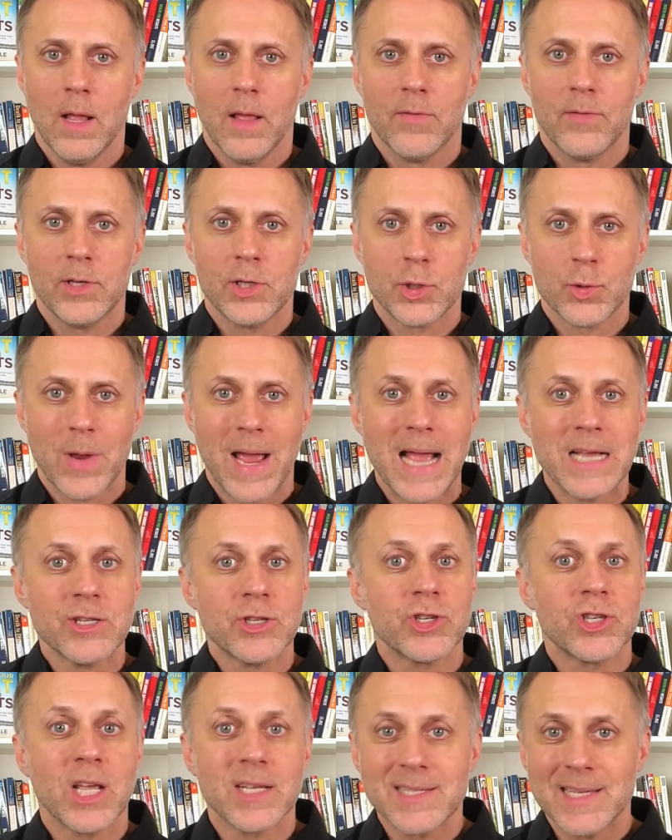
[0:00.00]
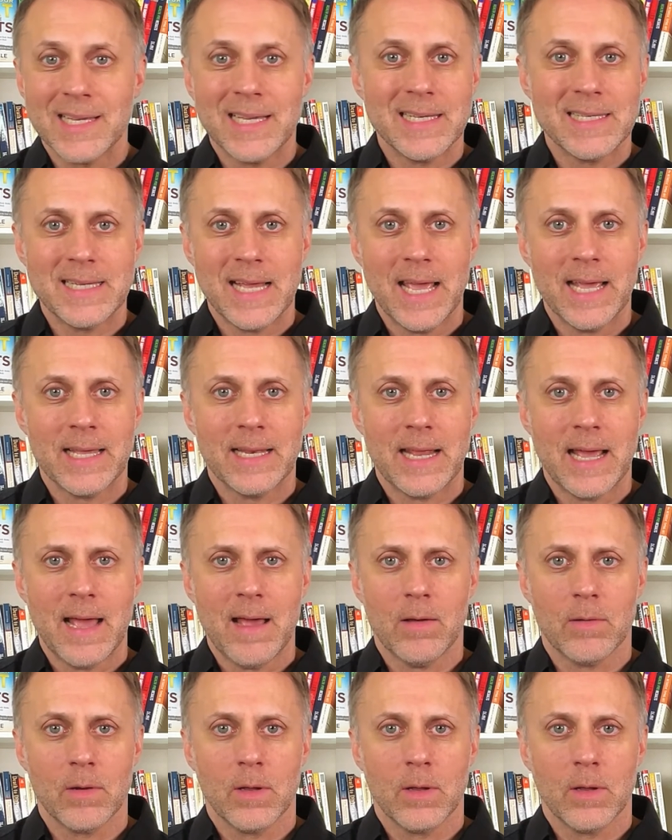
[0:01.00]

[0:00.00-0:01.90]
the trash doesn't get taken out.